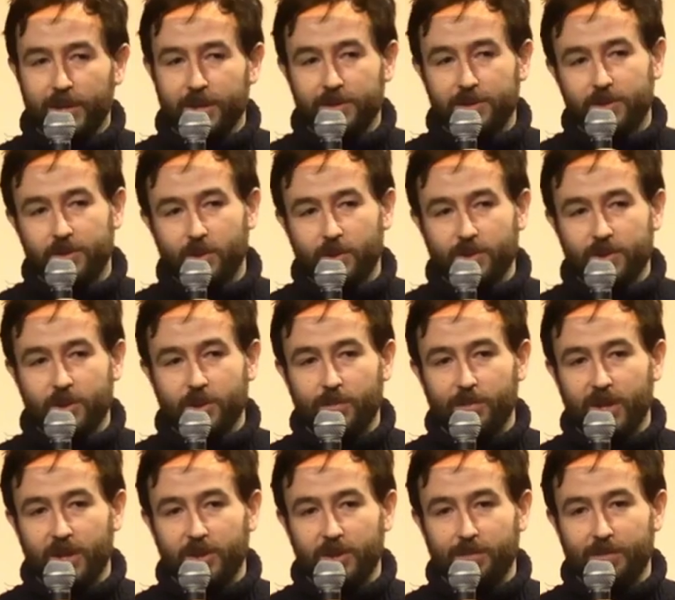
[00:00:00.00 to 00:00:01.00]
to talk to you
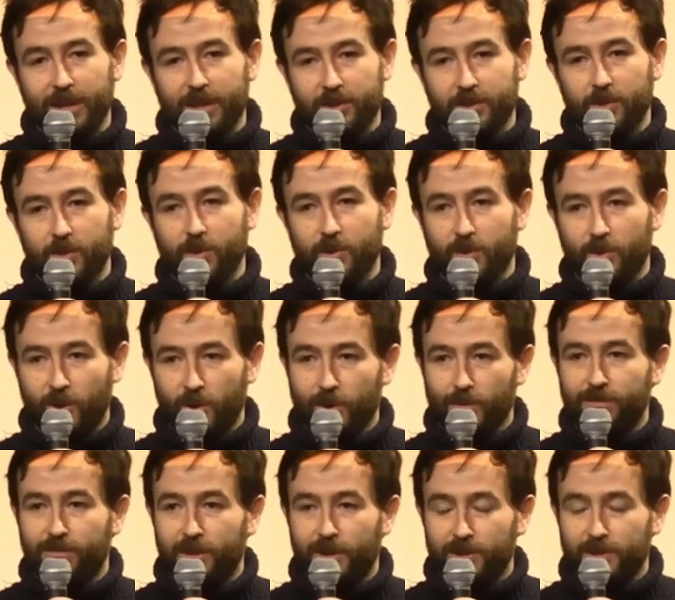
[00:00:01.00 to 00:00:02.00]
about the Bay du Nord oil
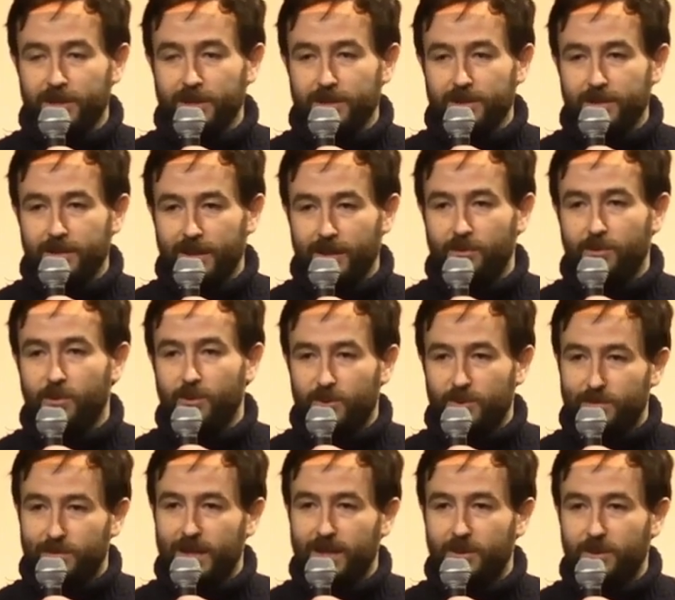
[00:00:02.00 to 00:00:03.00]
project, Equinor's
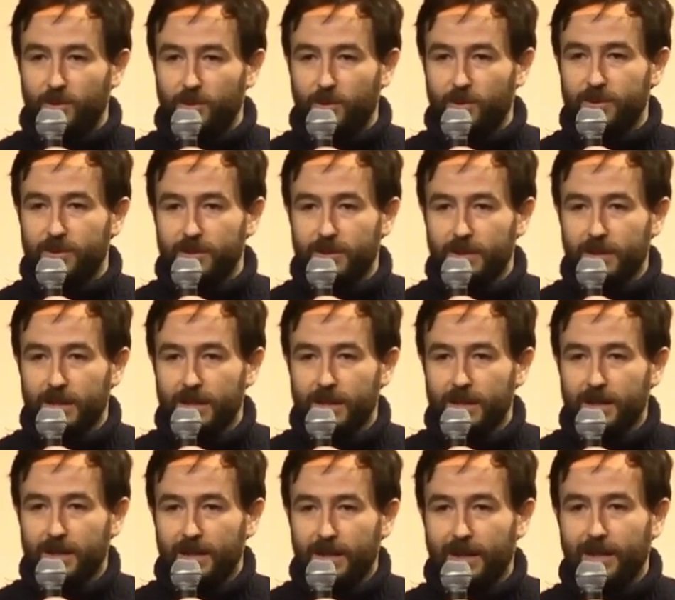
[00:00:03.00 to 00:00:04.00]
Bay du Nord,
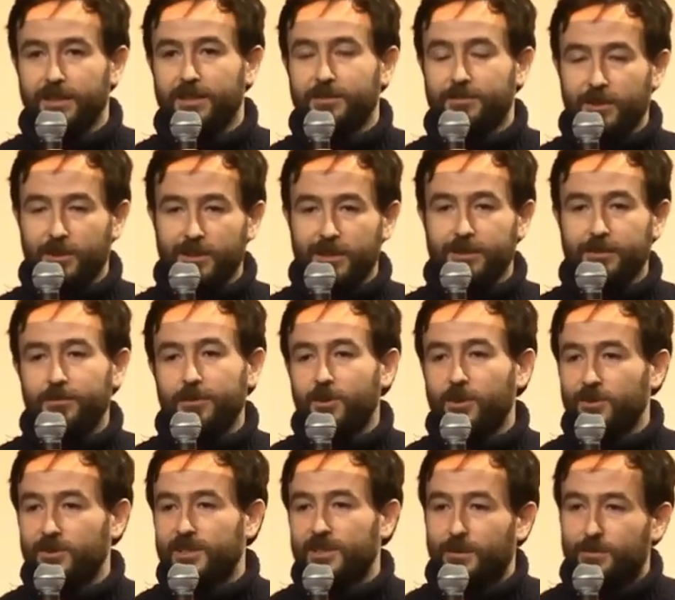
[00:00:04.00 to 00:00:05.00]
and it's a very
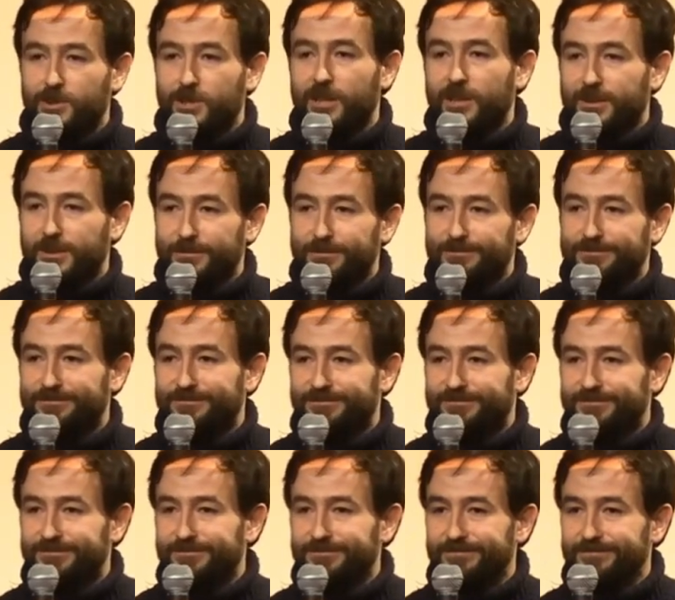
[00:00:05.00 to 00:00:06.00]
difficult subject.
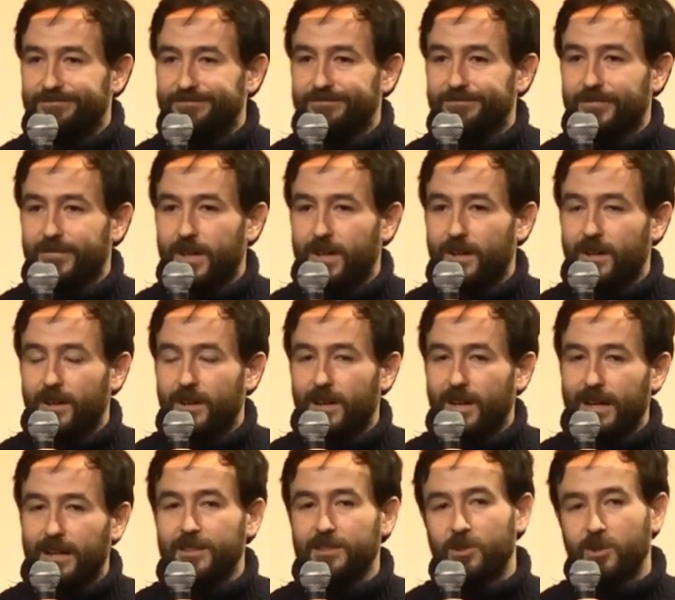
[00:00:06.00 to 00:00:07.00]

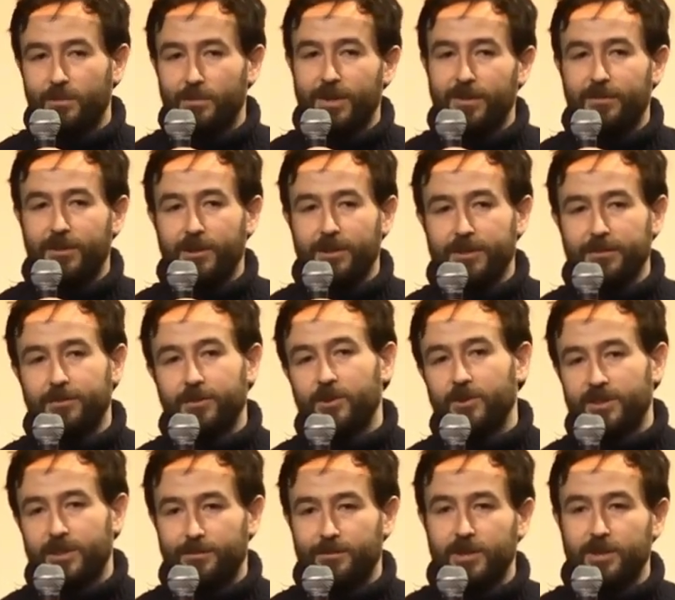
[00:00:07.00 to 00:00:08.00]
And it's going to be a very difficult
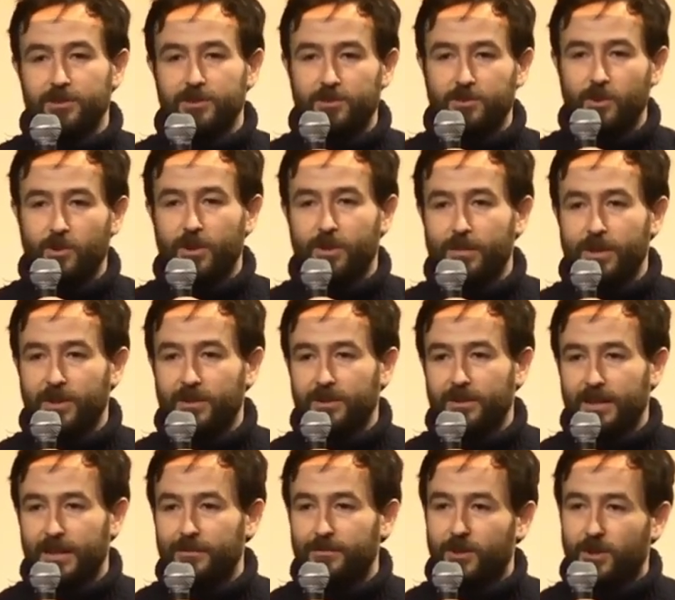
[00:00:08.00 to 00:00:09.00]
subject to talk about and
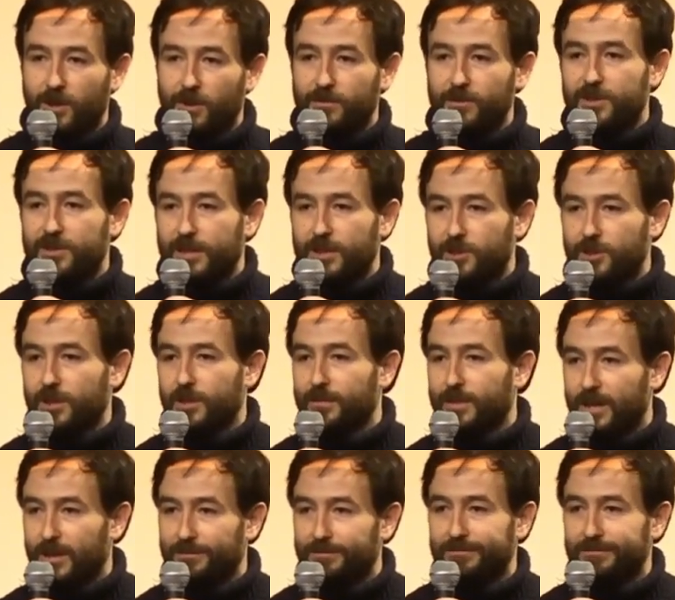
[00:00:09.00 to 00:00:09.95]
to have a conversation about.